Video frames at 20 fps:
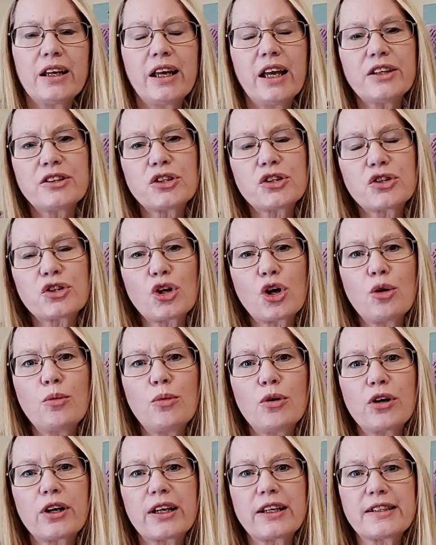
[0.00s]
It's a
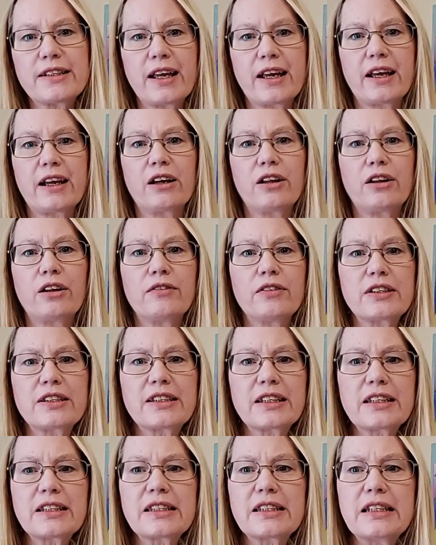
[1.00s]
sobering tale of a
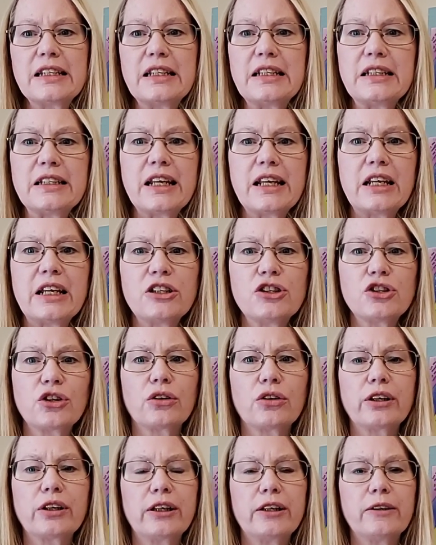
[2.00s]
16-day
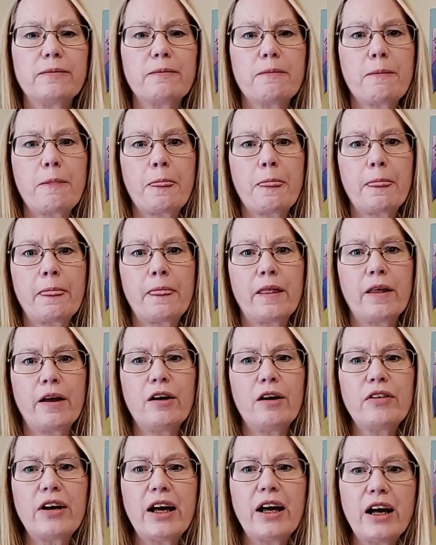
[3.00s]
journey
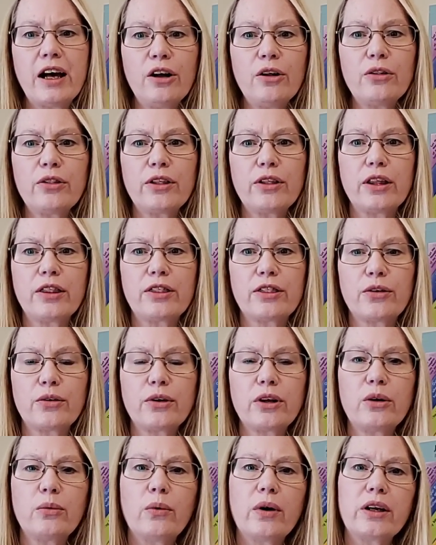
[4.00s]
of a healthy
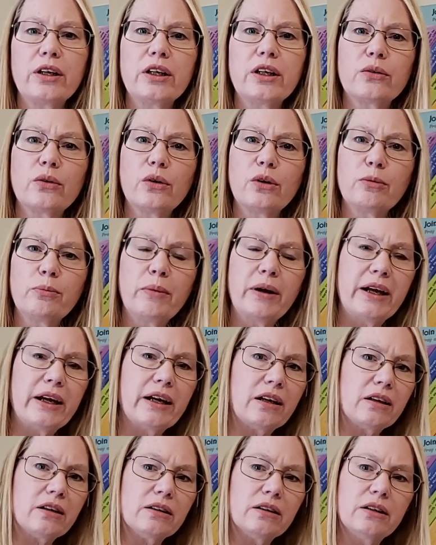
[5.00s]
31-year-old
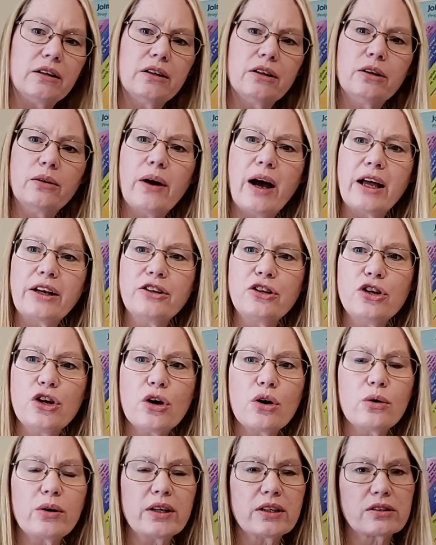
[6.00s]
male who had
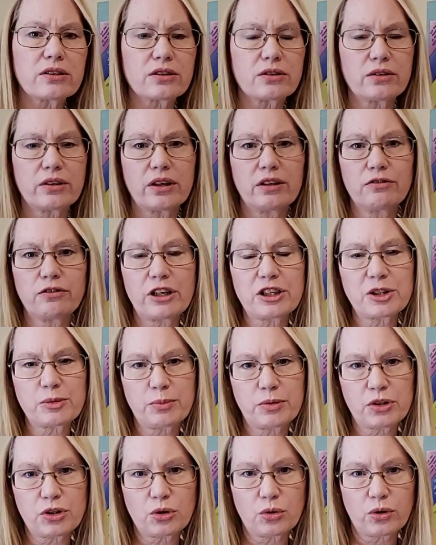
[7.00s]
no history of
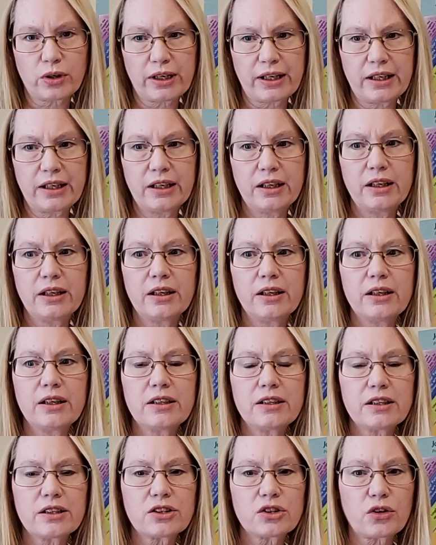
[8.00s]
respiratory
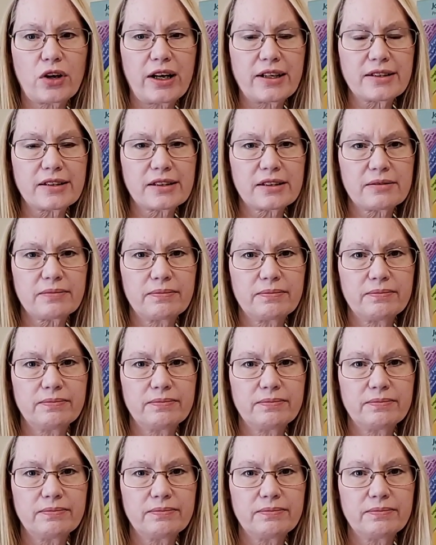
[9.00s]
distress.